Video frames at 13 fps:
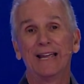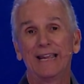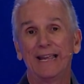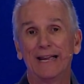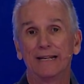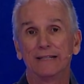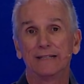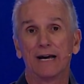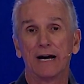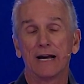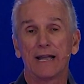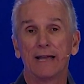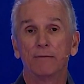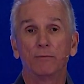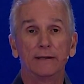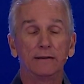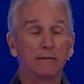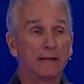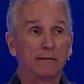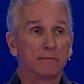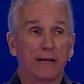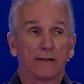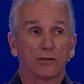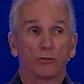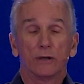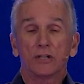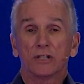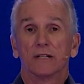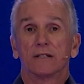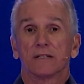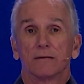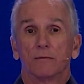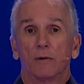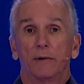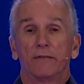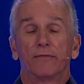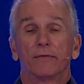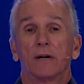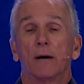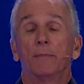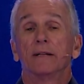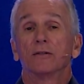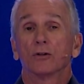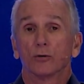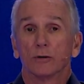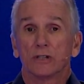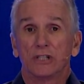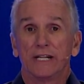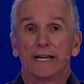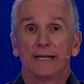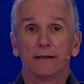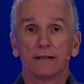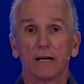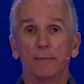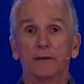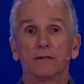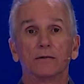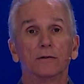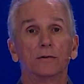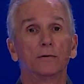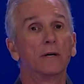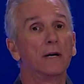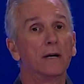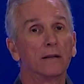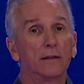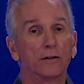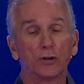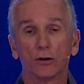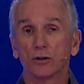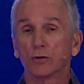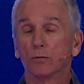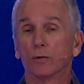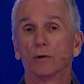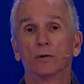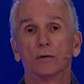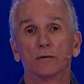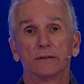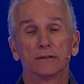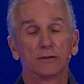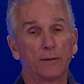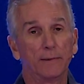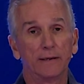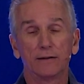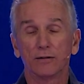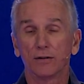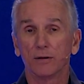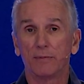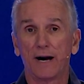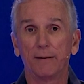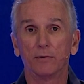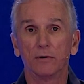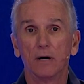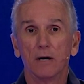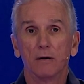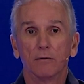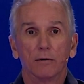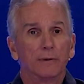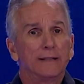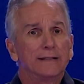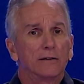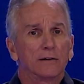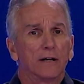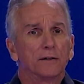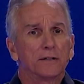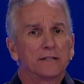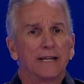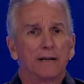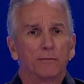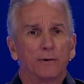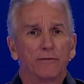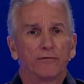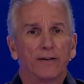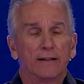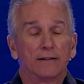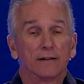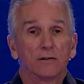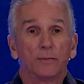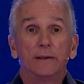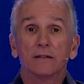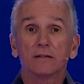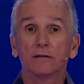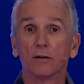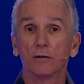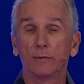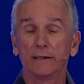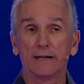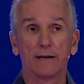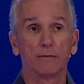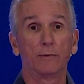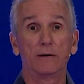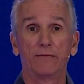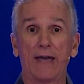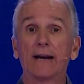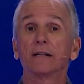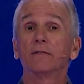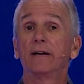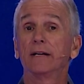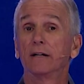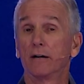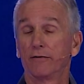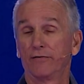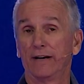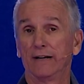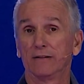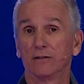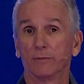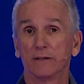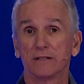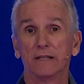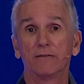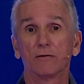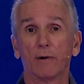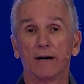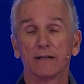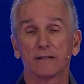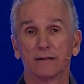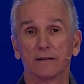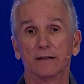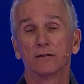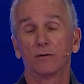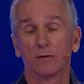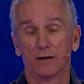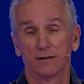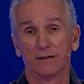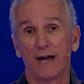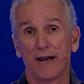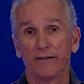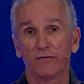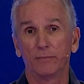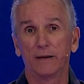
And, uh, and, we, and as Christians, when we come into Christianity, come into the church world, and coming into the Bible, we really don't understand what faith is. We just know that we, we've activated our faith to receive Christ into our life.